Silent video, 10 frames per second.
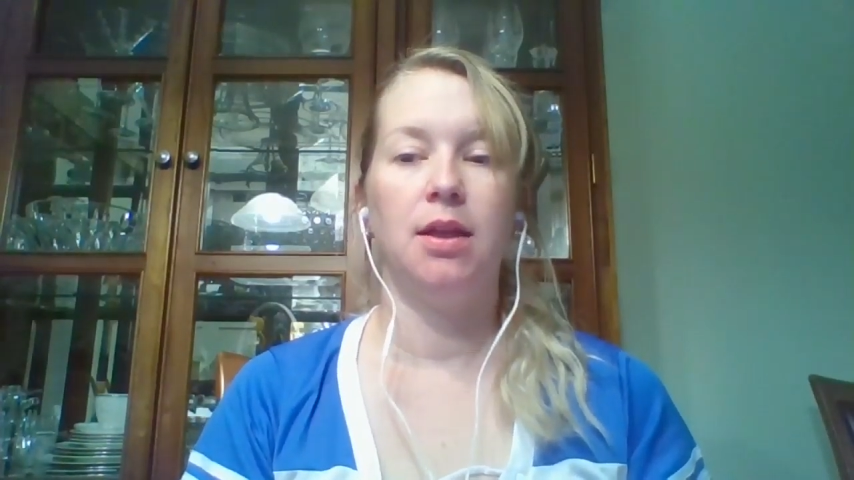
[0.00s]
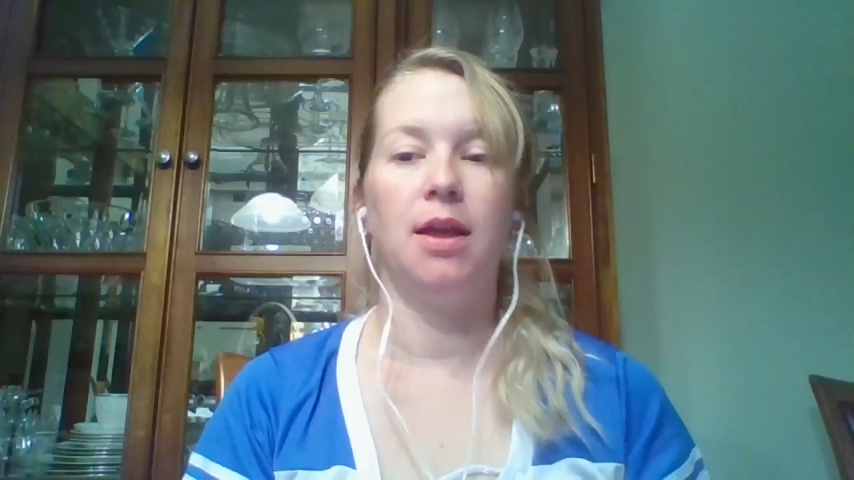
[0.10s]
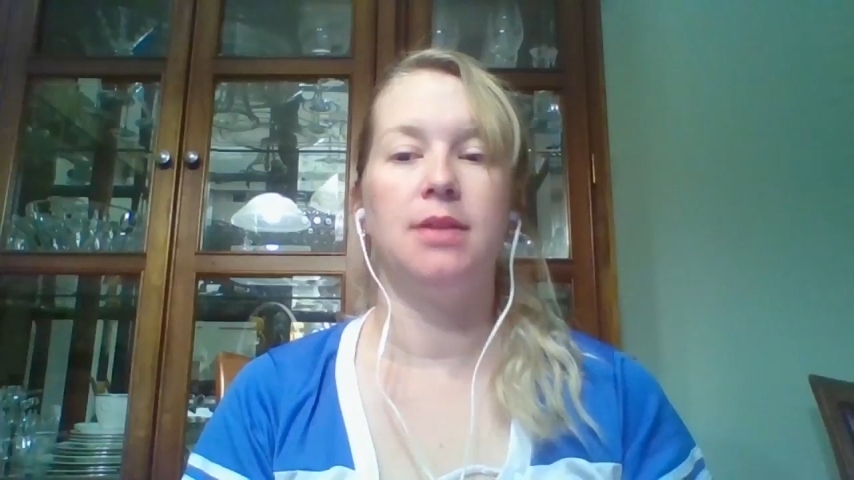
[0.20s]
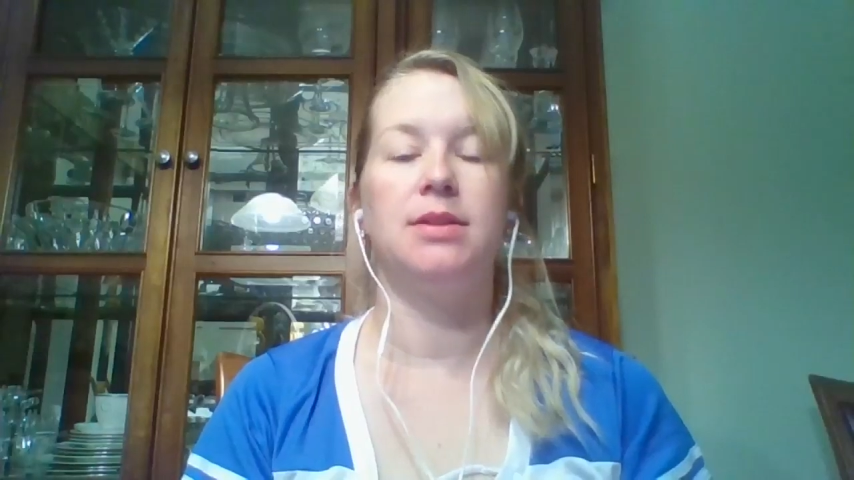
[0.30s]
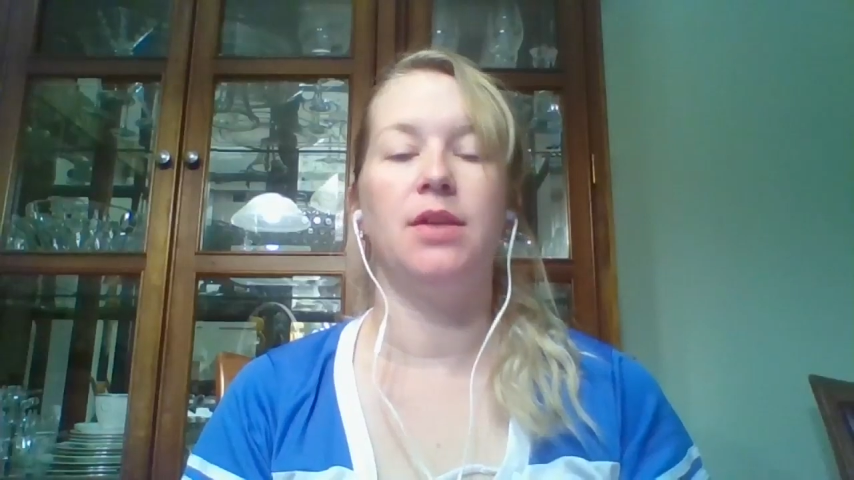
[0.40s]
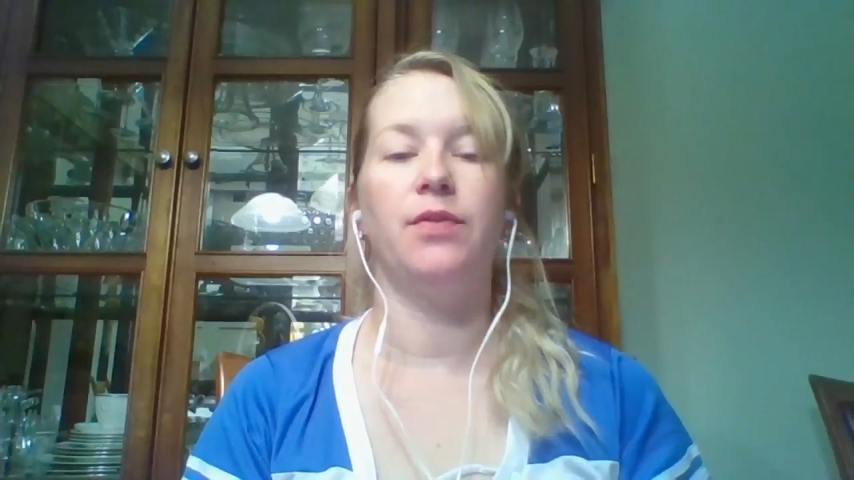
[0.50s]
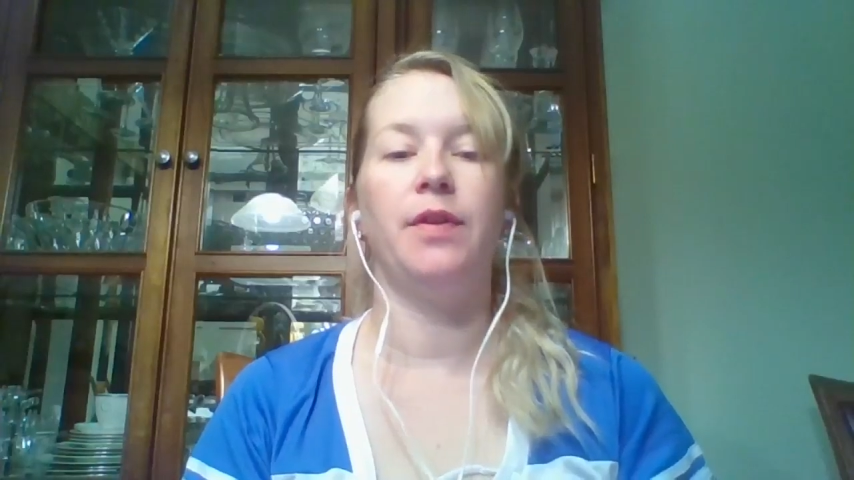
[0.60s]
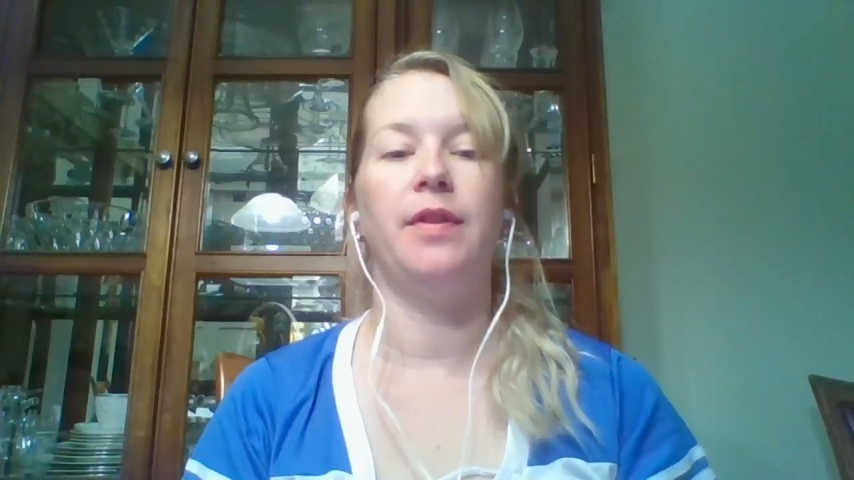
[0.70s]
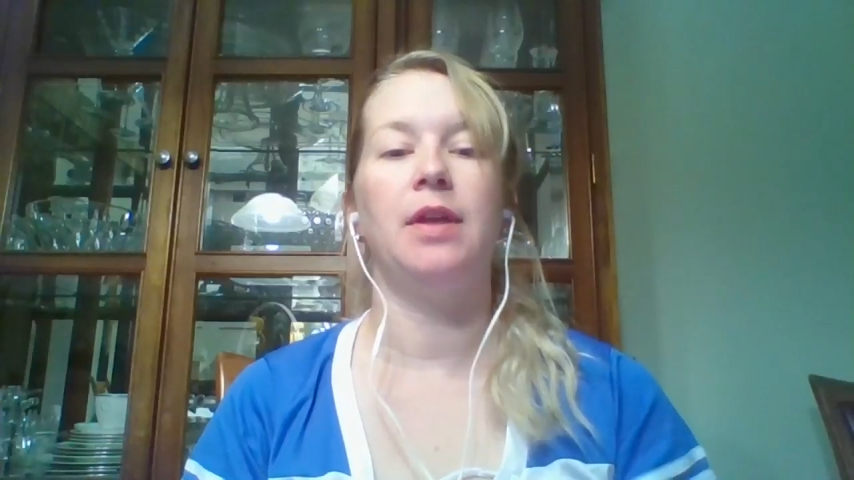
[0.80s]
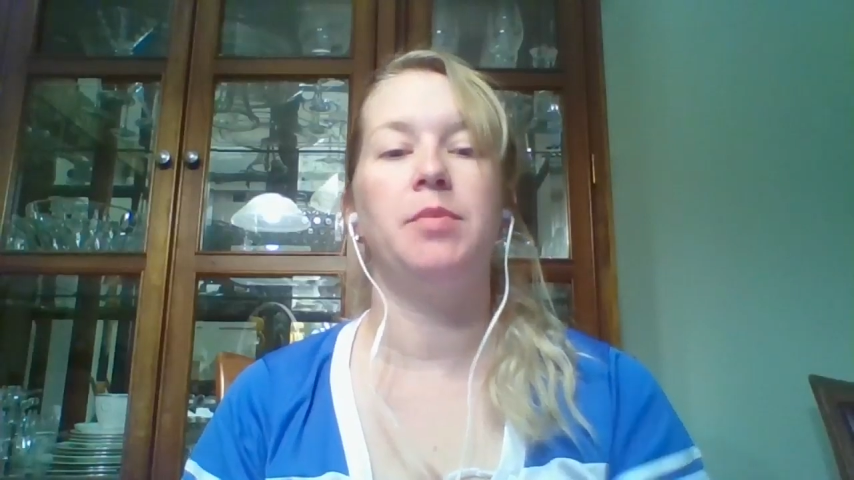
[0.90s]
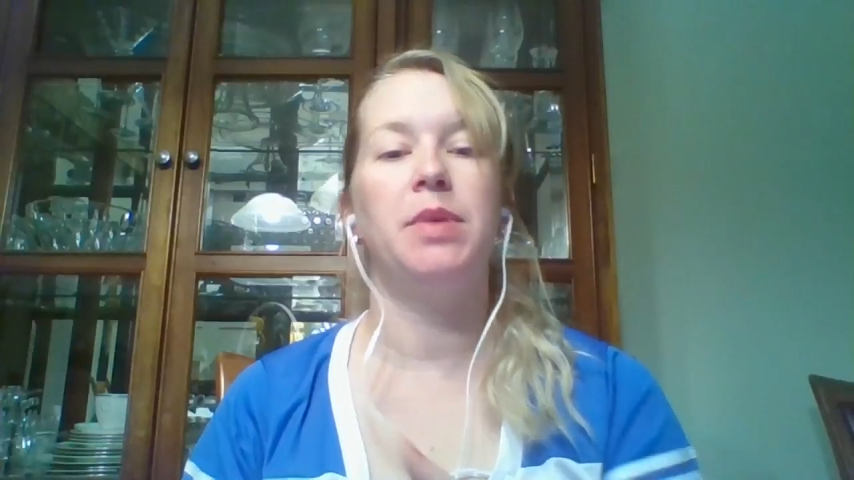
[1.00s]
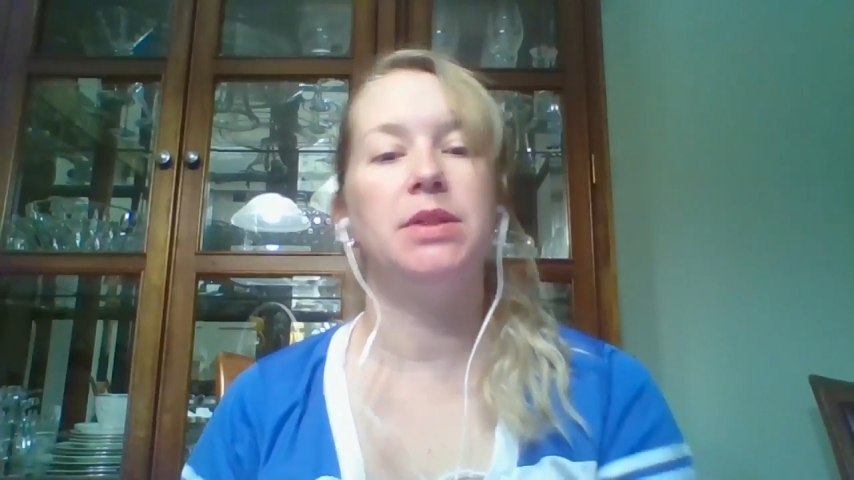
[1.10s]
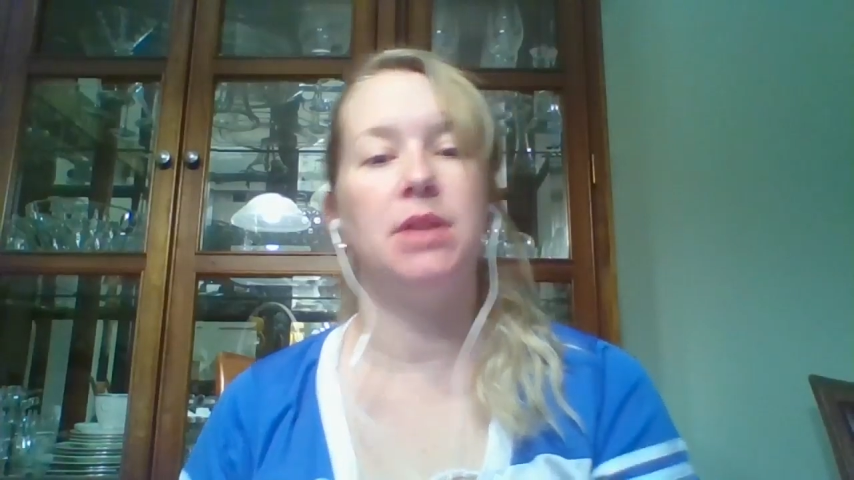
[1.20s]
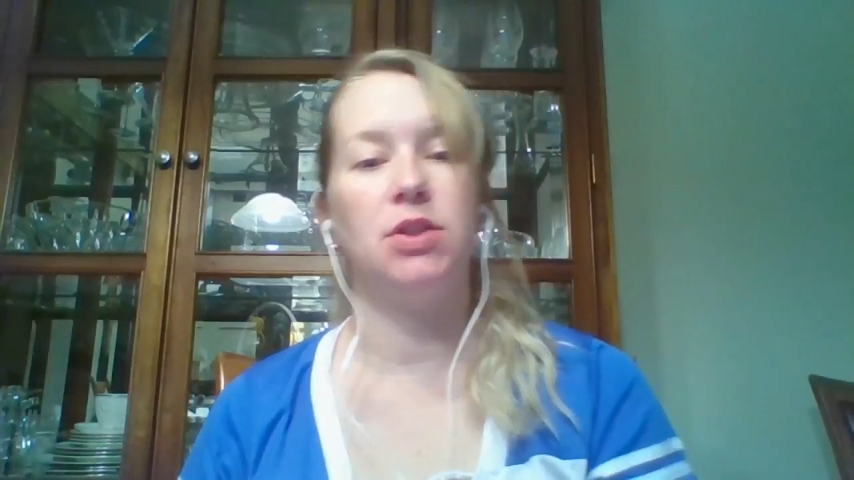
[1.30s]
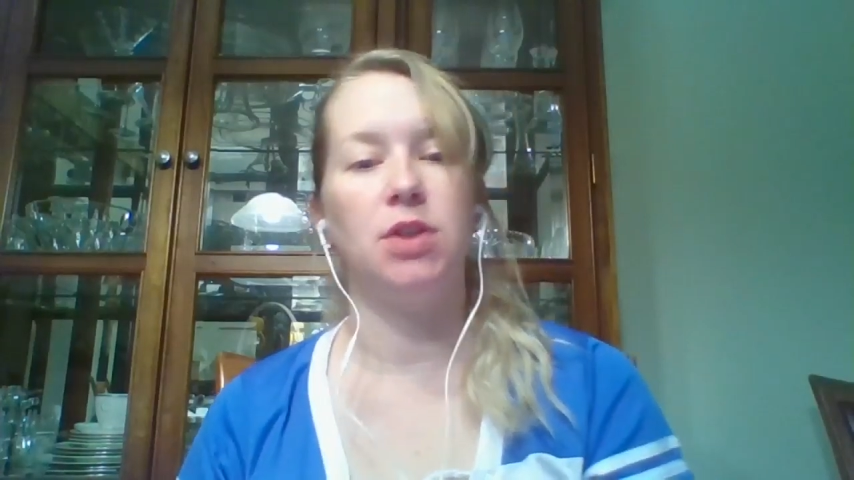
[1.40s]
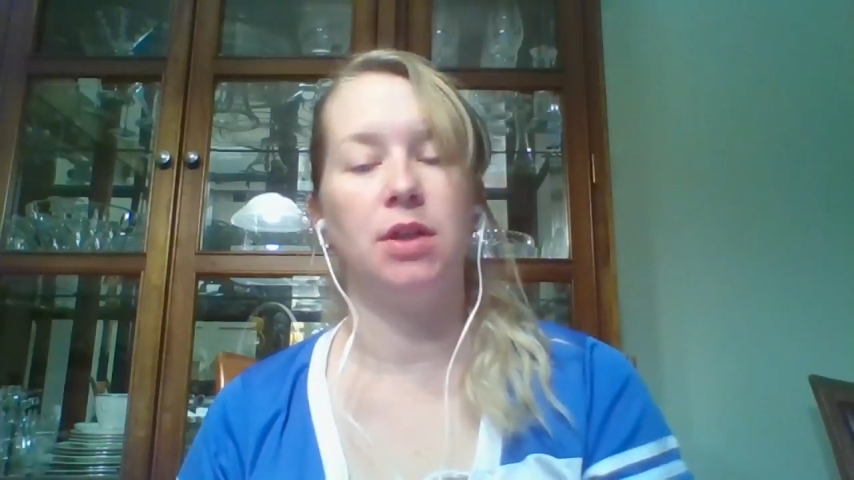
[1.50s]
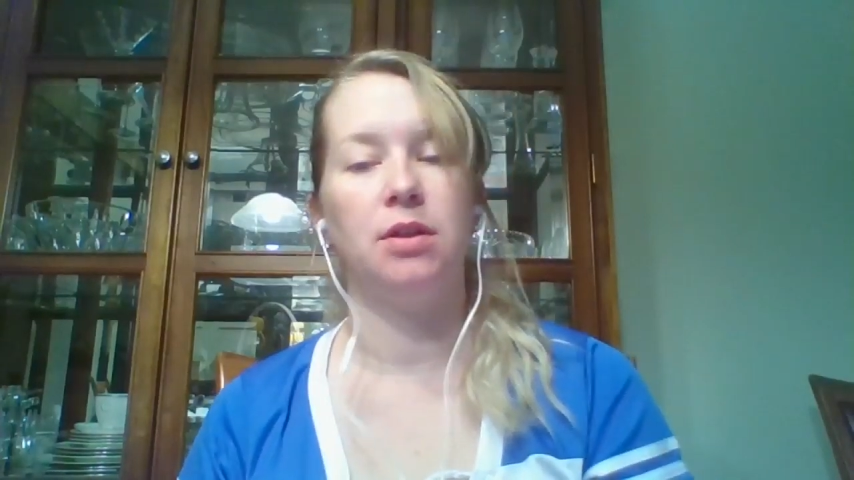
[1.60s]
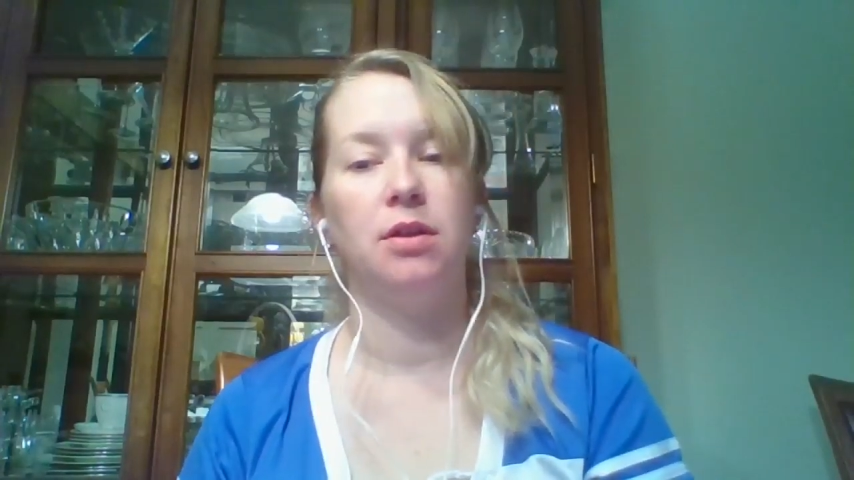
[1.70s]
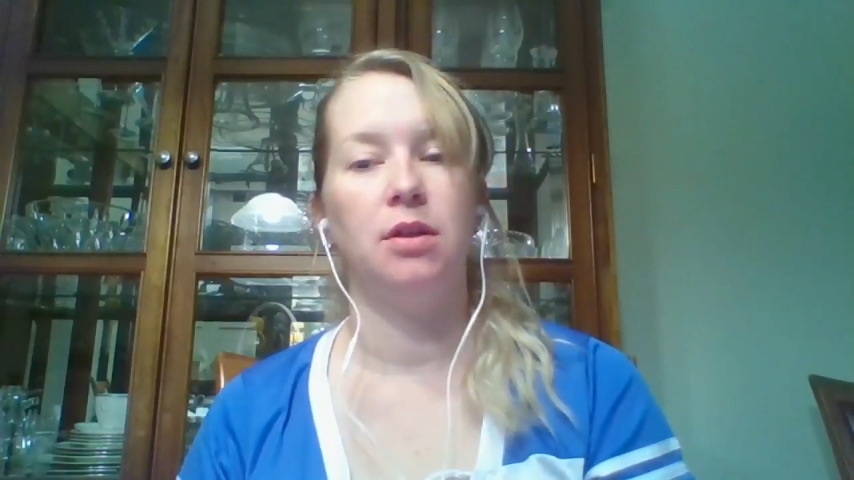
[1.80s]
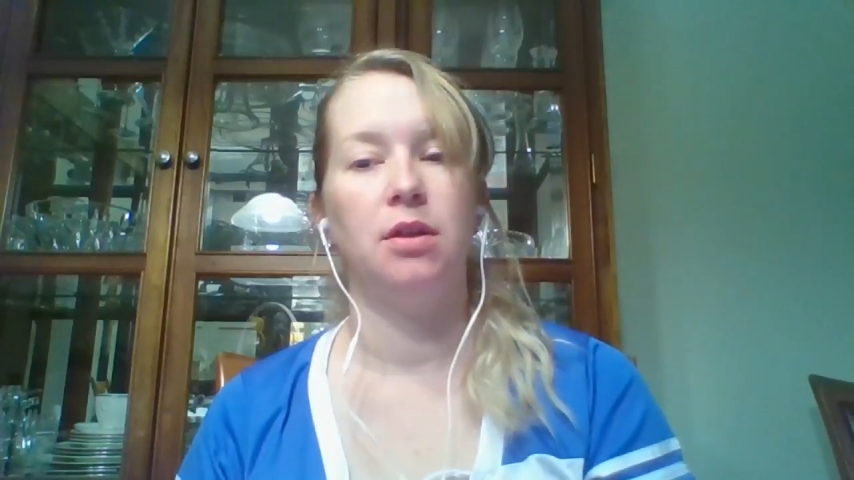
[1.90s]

is different than position.